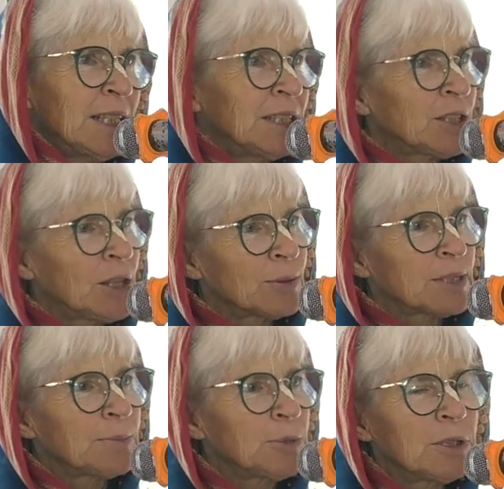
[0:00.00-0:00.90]
So there
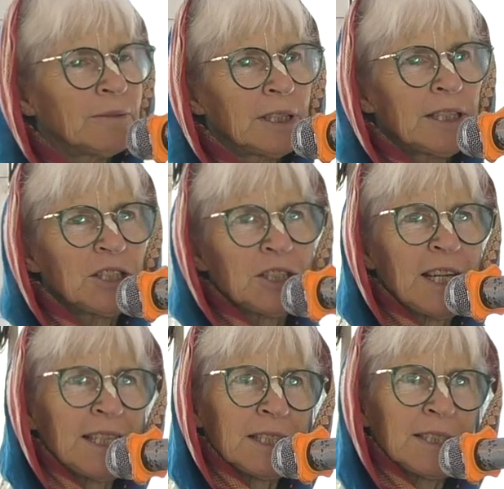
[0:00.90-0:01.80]
was a beautiful
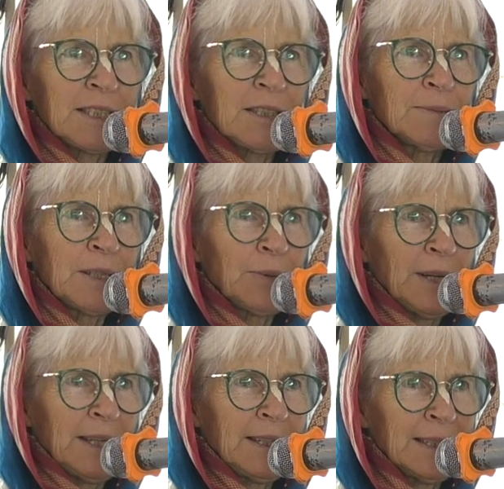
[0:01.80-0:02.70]
initiation ceremony where
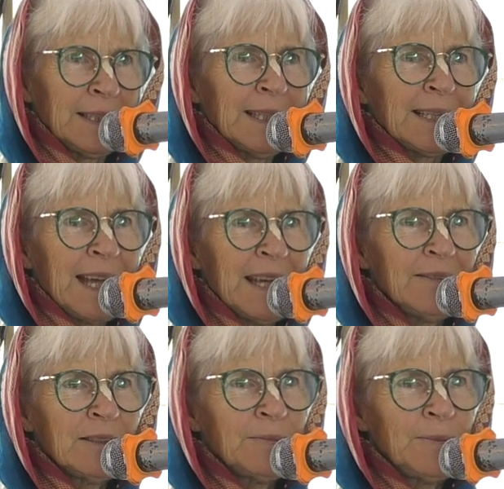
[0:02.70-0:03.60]
he gave
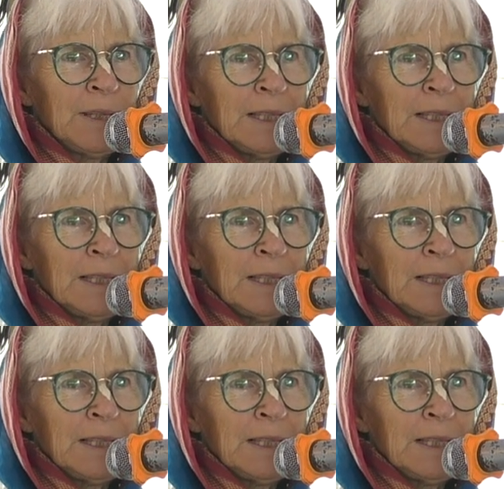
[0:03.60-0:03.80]
him